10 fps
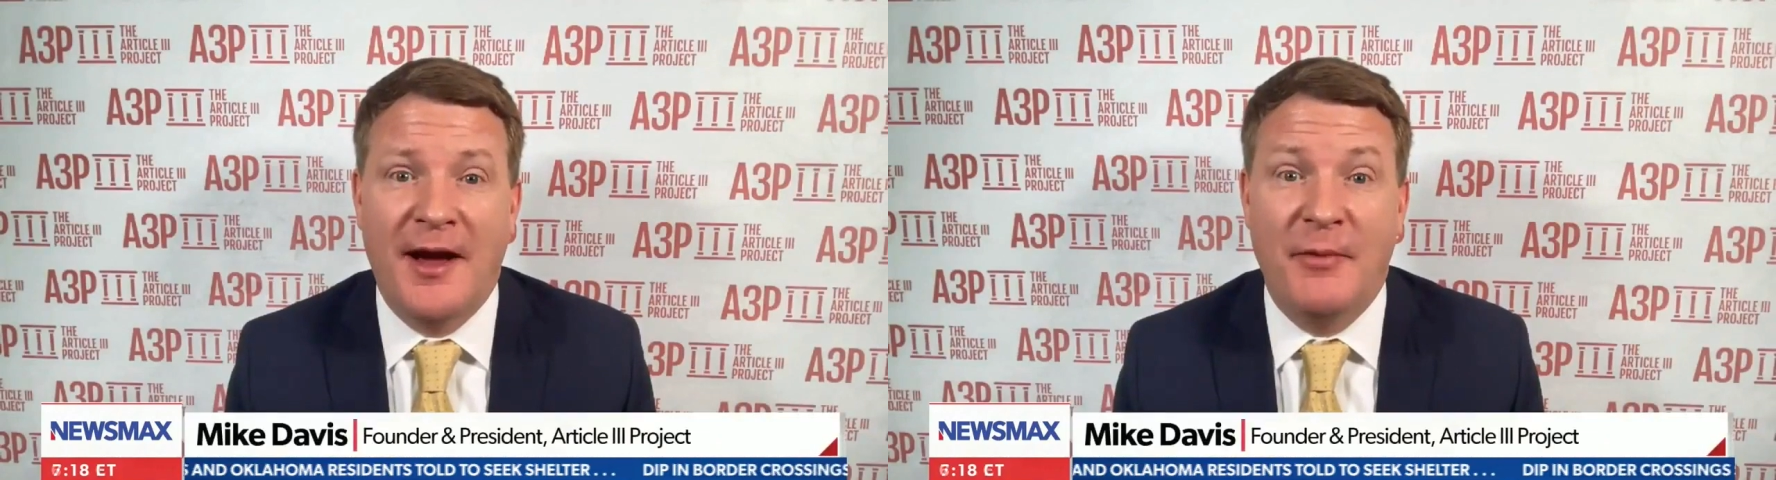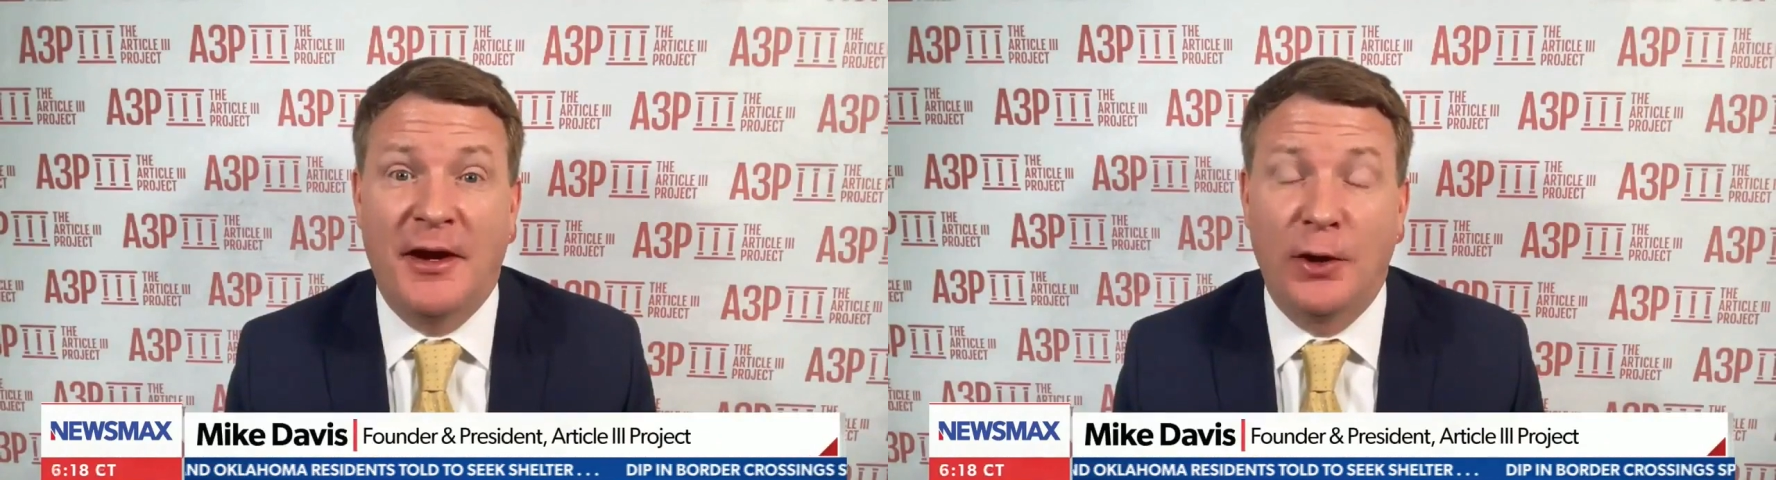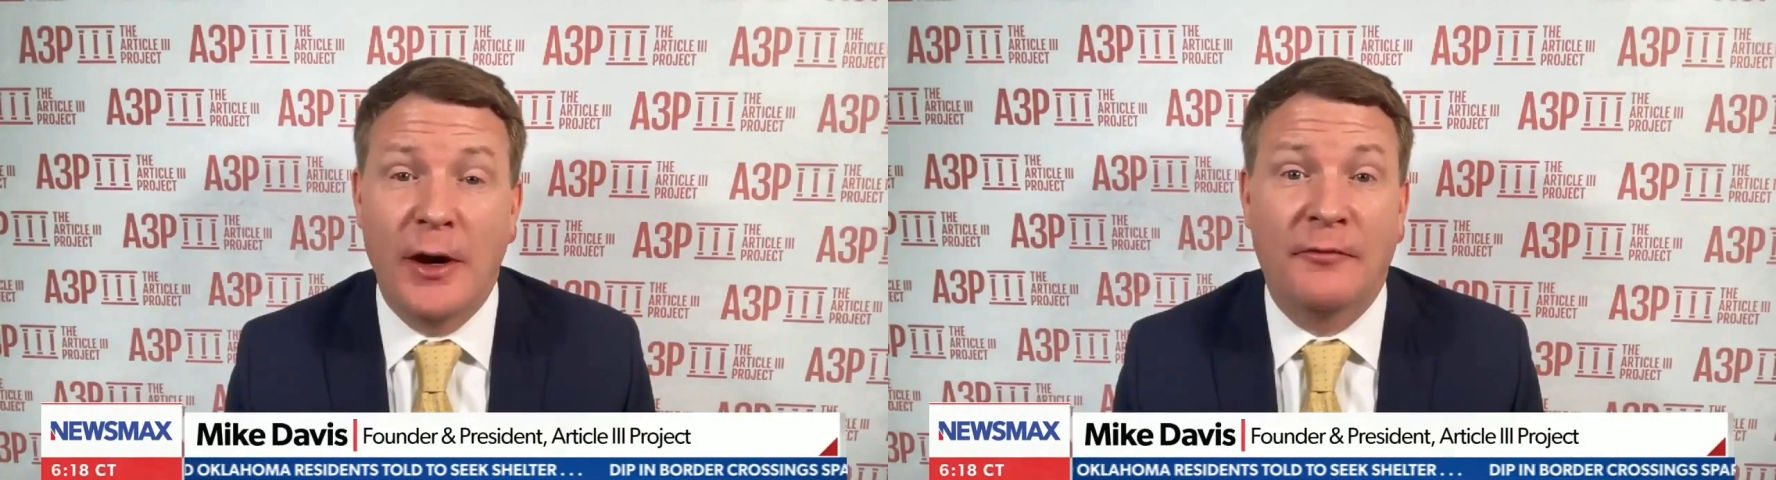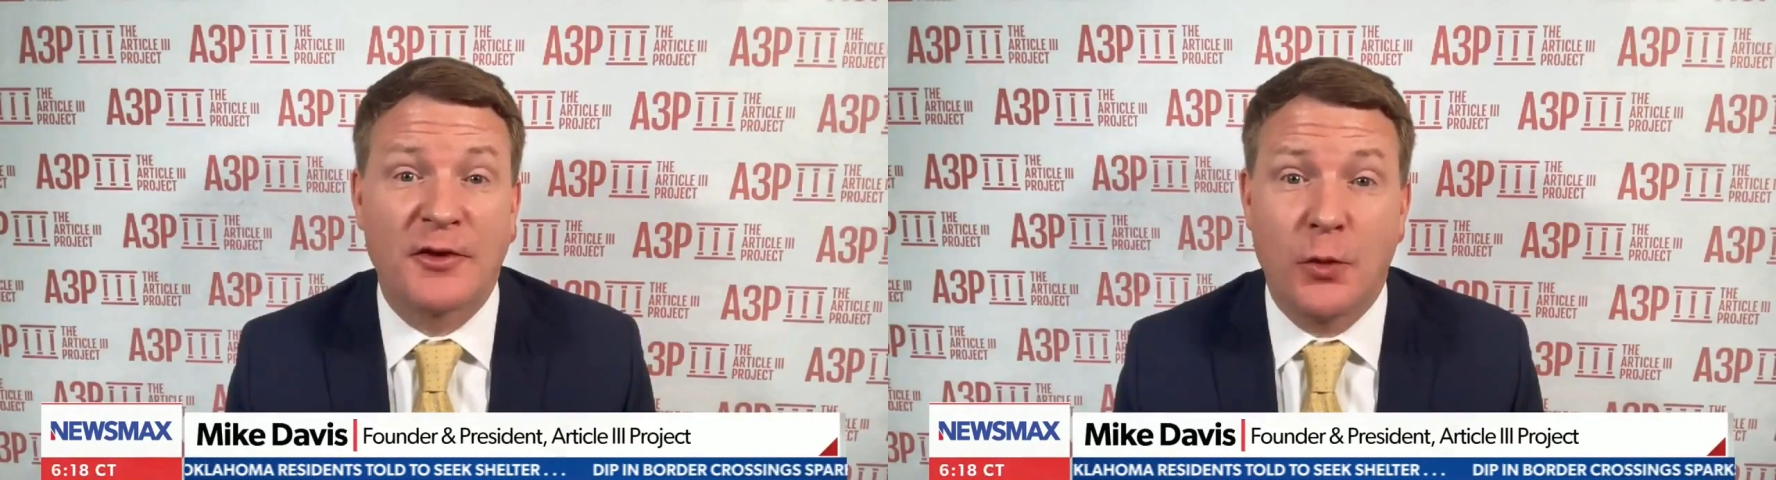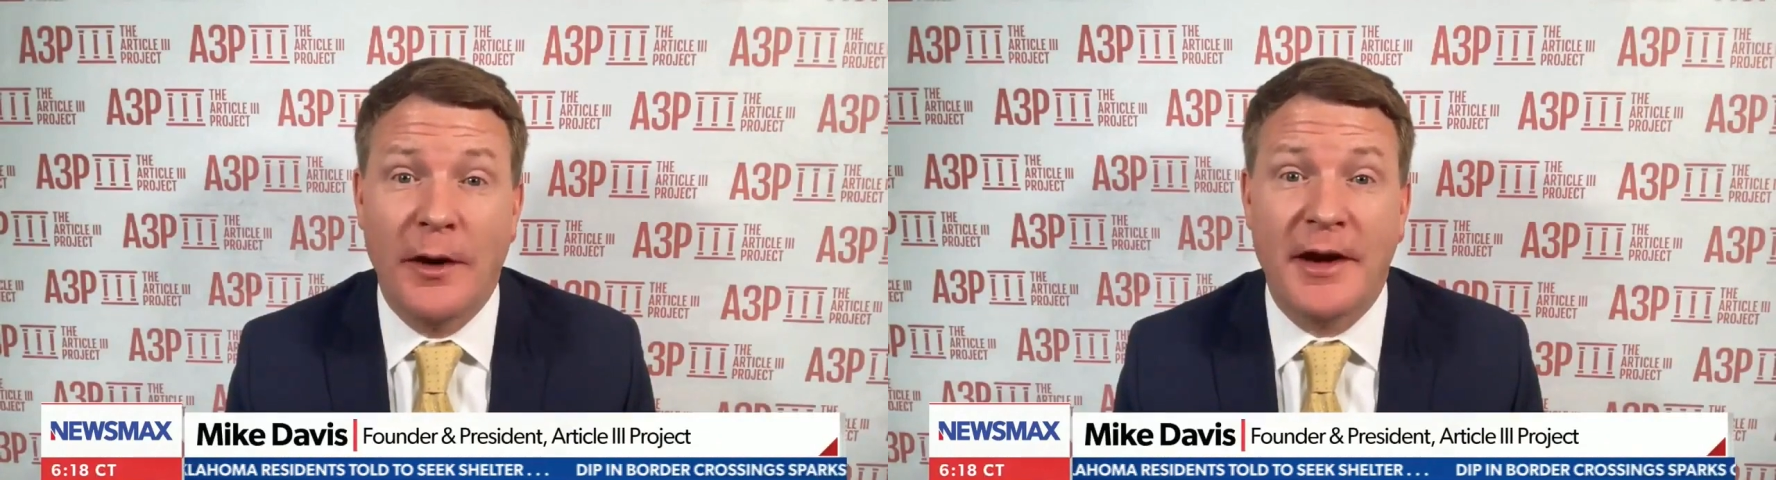I've been a lawyer
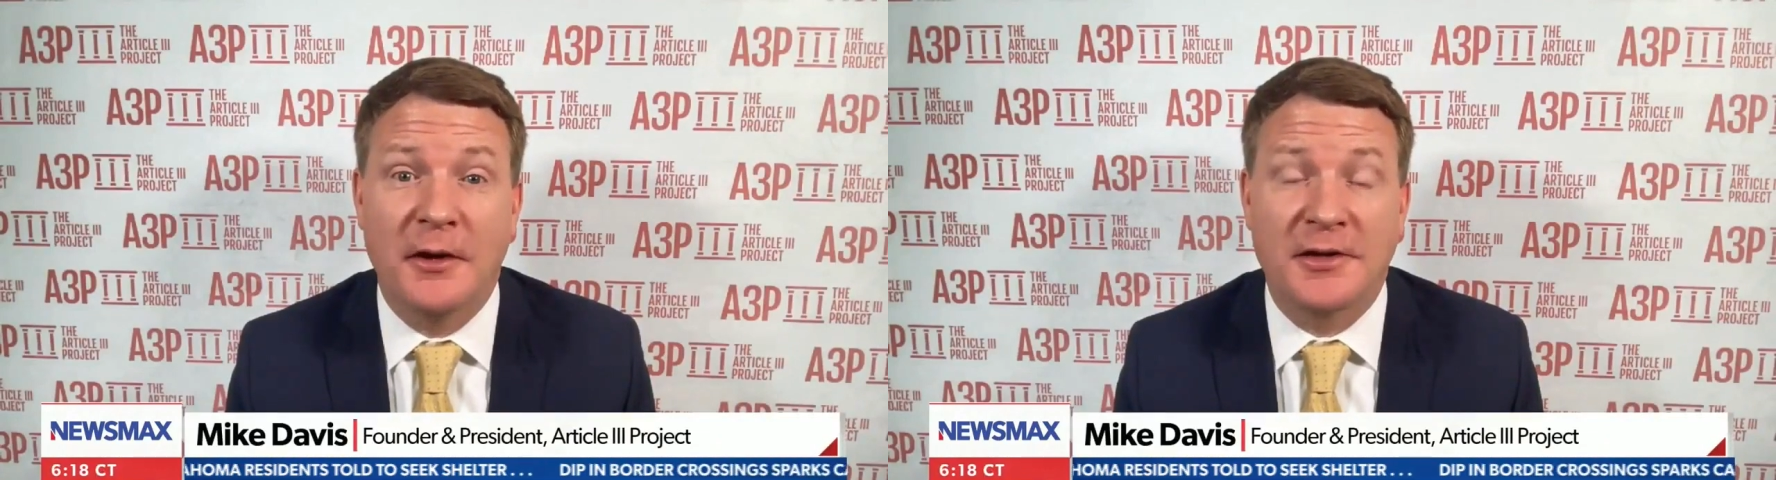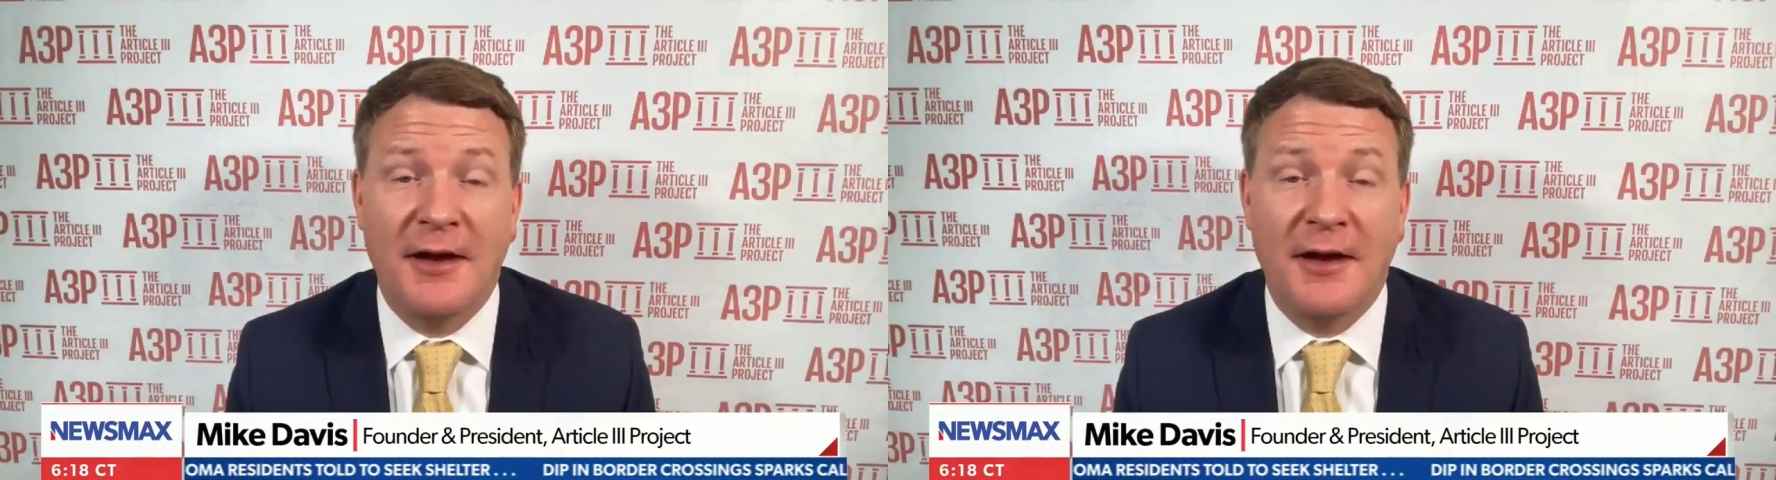for 20 years,